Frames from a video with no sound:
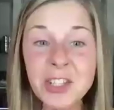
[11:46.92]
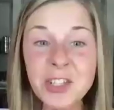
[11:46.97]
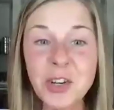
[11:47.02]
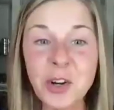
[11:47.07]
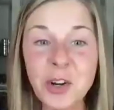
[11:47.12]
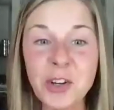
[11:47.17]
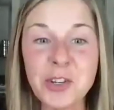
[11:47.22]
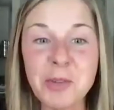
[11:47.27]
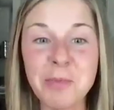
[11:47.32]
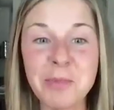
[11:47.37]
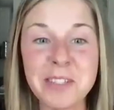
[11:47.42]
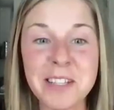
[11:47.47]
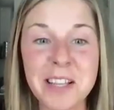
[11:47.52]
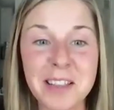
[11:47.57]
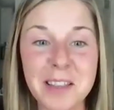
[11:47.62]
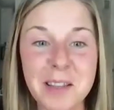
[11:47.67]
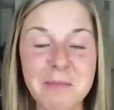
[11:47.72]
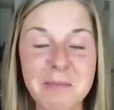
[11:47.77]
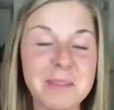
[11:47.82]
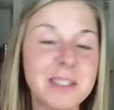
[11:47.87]
started to
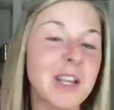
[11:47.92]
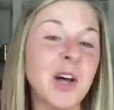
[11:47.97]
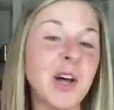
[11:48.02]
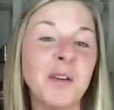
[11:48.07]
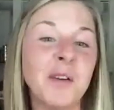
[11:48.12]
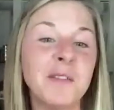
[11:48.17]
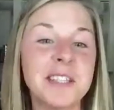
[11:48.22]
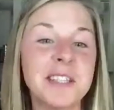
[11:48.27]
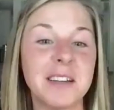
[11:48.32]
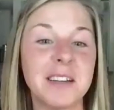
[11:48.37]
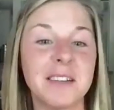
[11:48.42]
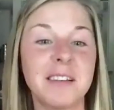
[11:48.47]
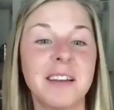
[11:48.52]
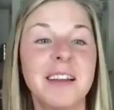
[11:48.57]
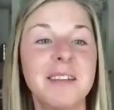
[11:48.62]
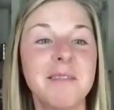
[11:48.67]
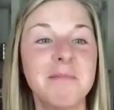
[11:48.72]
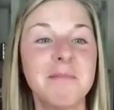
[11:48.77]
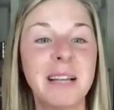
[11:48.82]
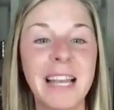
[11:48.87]
present themselves in
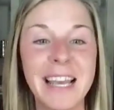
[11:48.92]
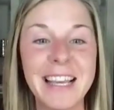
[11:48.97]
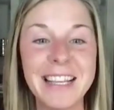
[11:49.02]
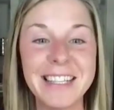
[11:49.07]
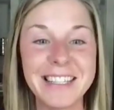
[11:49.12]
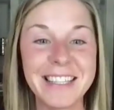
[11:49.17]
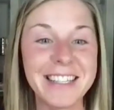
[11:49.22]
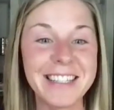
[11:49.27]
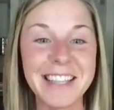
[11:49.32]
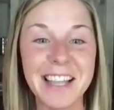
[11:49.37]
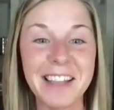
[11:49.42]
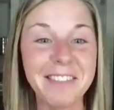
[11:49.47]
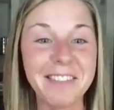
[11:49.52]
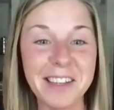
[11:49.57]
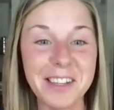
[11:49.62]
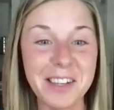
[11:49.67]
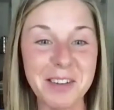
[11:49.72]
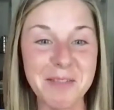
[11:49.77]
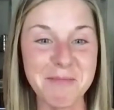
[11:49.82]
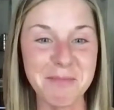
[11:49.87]
places that
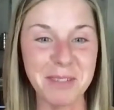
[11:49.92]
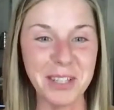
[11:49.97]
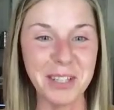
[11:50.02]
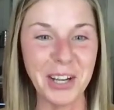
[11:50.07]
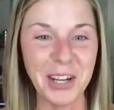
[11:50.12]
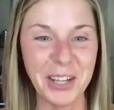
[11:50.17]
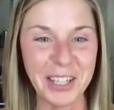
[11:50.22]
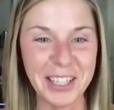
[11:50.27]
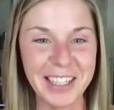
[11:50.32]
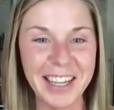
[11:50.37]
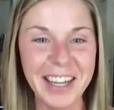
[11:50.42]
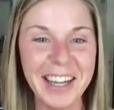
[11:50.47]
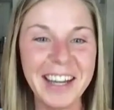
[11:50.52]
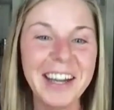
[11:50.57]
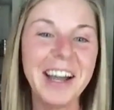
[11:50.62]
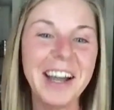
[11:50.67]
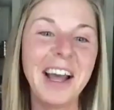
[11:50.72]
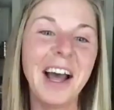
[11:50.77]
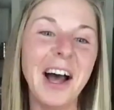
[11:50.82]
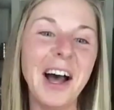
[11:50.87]
they didn't belong,
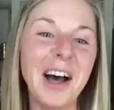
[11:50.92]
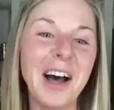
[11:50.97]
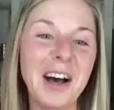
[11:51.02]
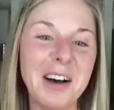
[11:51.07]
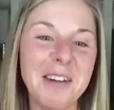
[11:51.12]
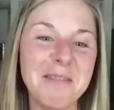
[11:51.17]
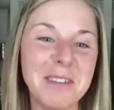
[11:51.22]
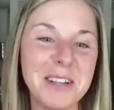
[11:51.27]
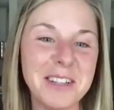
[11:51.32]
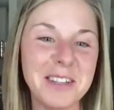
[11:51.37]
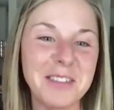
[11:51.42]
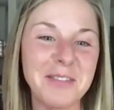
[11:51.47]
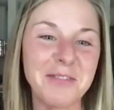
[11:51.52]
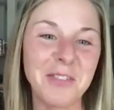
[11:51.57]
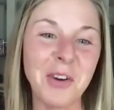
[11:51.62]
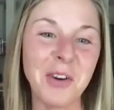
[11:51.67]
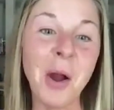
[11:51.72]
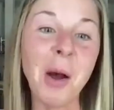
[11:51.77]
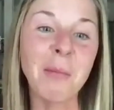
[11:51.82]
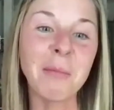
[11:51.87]

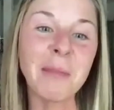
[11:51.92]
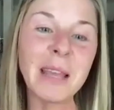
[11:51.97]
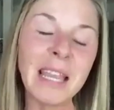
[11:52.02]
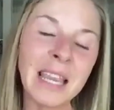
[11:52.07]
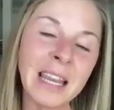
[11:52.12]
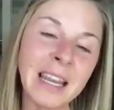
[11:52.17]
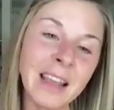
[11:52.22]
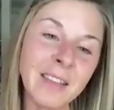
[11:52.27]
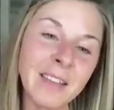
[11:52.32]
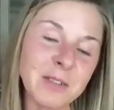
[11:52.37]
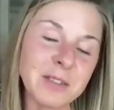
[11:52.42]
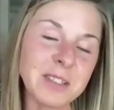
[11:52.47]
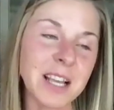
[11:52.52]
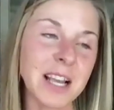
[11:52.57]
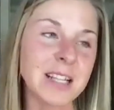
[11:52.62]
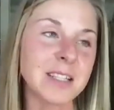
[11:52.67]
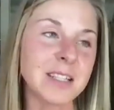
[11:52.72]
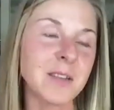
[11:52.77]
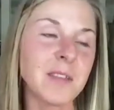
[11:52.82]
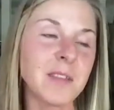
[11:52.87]
from eating those
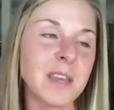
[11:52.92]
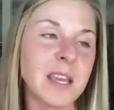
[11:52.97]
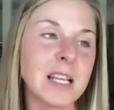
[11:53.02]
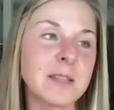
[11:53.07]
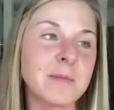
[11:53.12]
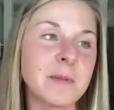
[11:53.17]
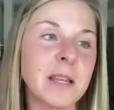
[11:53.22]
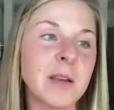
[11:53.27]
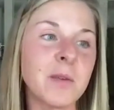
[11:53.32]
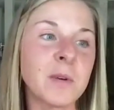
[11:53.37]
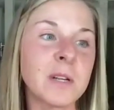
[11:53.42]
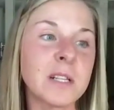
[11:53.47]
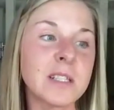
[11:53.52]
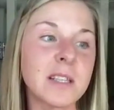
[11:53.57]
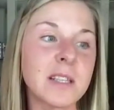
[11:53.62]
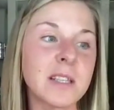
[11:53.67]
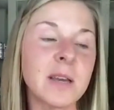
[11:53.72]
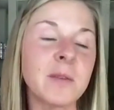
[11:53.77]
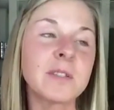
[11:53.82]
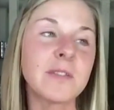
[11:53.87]
kinds of things. But it
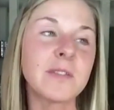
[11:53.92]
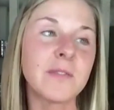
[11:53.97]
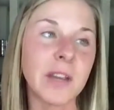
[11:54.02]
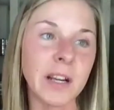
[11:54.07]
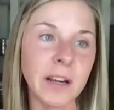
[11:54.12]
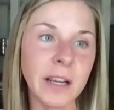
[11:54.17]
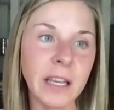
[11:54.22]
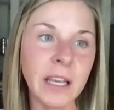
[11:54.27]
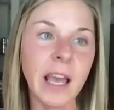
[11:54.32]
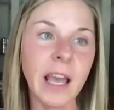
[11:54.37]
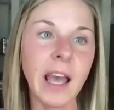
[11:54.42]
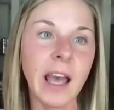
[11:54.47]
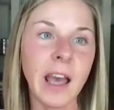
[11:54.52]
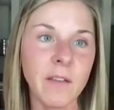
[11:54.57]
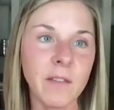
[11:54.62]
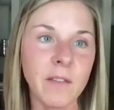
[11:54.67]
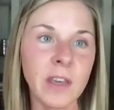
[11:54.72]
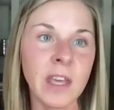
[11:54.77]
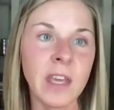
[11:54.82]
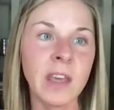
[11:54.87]
was very
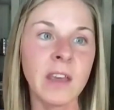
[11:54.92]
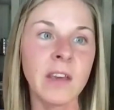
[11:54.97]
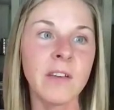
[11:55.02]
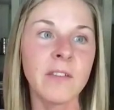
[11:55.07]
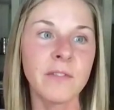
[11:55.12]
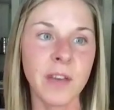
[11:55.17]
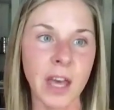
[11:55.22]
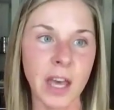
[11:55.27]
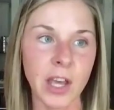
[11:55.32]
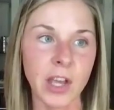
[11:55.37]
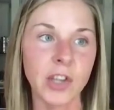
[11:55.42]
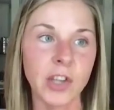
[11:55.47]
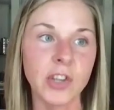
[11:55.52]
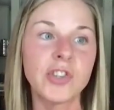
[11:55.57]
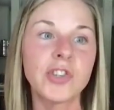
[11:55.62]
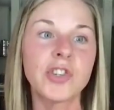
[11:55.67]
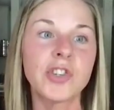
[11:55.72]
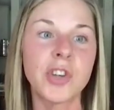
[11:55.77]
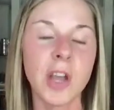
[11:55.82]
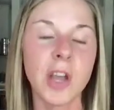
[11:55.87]
heavy
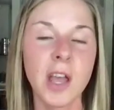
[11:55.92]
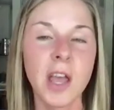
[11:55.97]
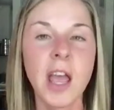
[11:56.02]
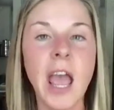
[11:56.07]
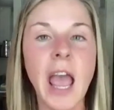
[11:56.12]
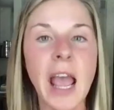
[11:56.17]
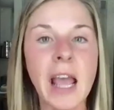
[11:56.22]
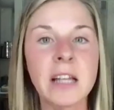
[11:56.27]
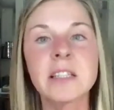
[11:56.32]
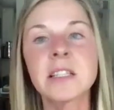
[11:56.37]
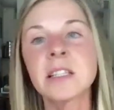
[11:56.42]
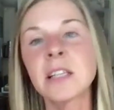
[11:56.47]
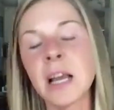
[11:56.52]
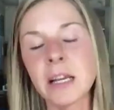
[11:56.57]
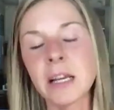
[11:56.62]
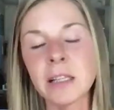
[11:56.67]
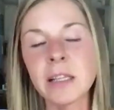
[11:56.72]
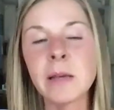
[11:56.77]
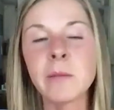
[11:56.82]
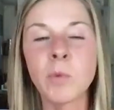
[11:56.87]
veg and
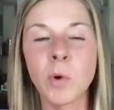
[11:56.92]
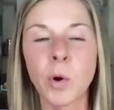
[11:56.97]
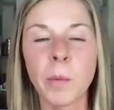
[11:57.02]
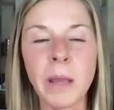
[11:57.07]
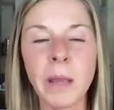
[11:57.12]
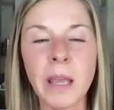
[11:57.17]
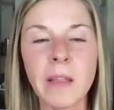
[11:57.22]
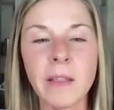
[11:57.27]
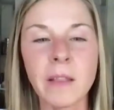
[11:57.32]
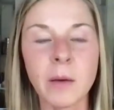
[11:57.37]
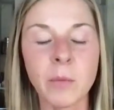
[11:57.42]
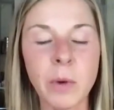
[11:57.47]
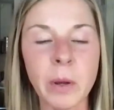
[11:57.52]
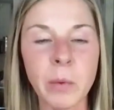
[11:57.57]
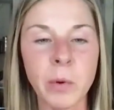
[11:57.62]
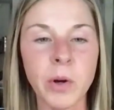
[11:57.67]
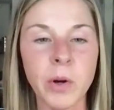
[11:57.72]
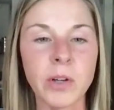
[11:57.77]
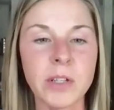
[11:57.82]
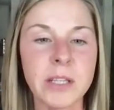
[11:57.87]
slightly more meat than we
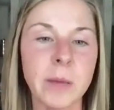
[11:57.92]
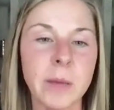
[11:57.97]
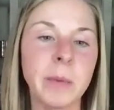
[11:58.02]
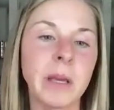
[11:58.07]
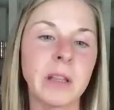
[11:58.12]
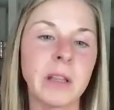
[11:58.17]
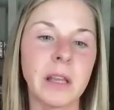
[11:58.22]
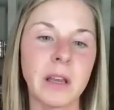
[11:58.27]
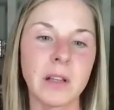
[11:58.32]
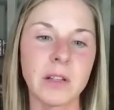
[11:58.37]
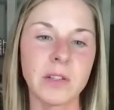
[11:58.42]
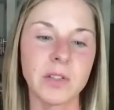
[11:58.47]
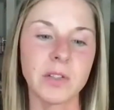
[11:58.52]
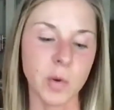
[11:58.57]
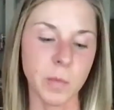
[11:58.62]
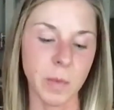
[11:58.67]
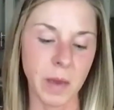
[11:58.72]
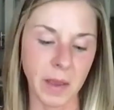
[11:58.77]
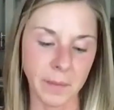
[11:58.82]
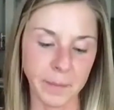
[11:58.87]
were typically
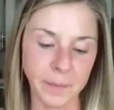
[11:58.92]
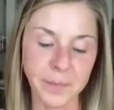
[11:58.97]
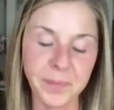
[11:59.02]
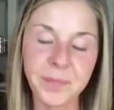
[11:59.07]
consuming.